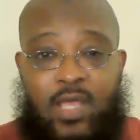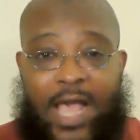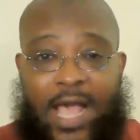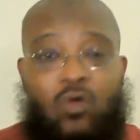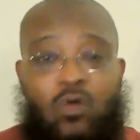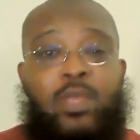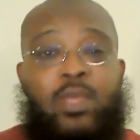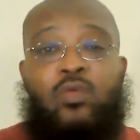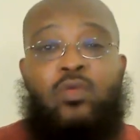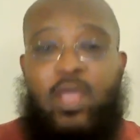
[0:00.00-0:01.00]
I don't
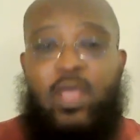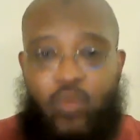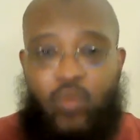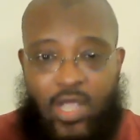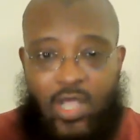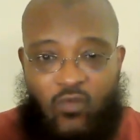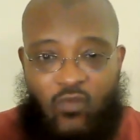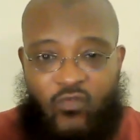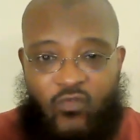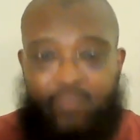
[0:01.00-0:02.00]
mean the way of what they call
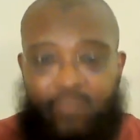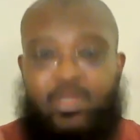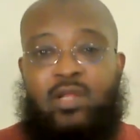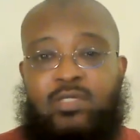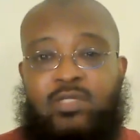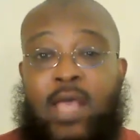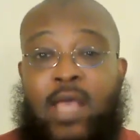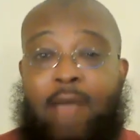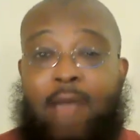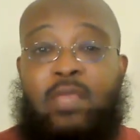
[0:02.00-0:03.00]
fundamentalism.
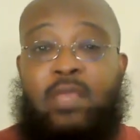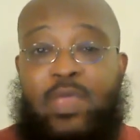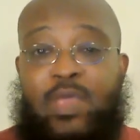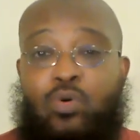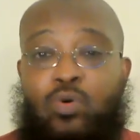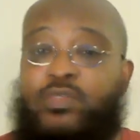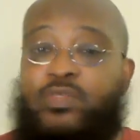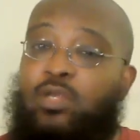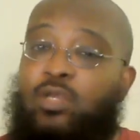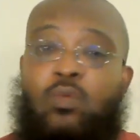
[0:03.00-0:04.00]
I mean people who have
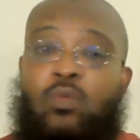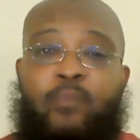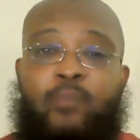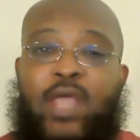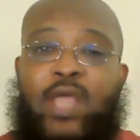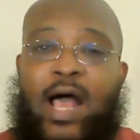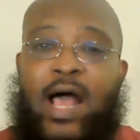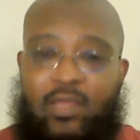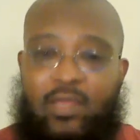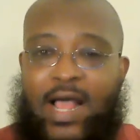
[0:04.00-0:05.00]
said, you know what, I
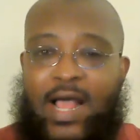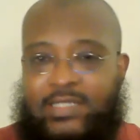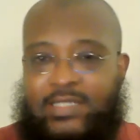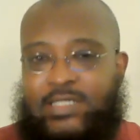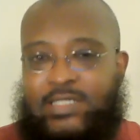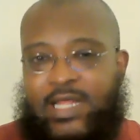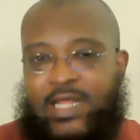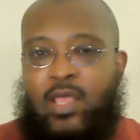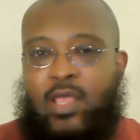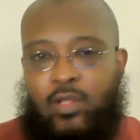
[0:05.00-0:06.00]
can see
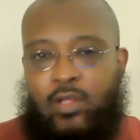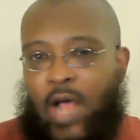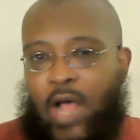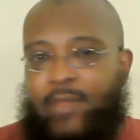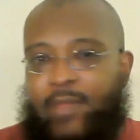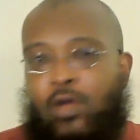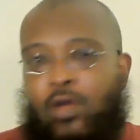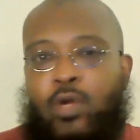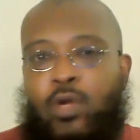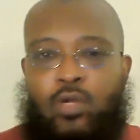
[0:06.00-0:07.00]
that, you know, I'm not
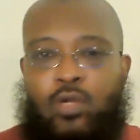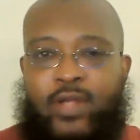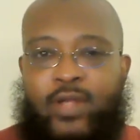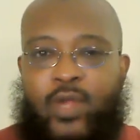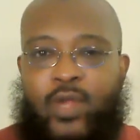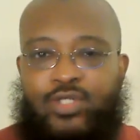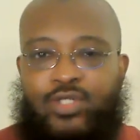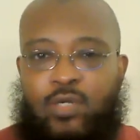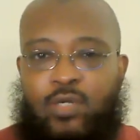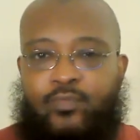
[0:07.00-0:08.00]
going in the right direction here.